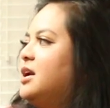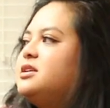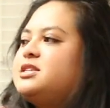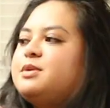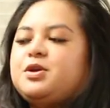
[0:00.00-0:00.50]

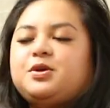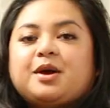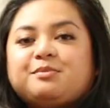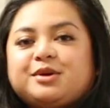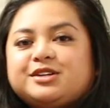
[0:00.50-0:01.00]
some
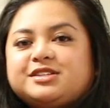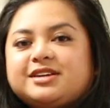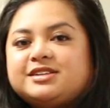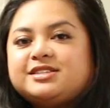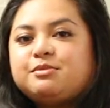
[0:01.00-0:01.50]
cucumbers,
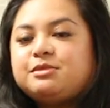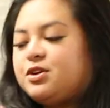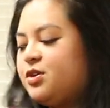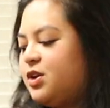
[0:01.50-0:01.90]
some little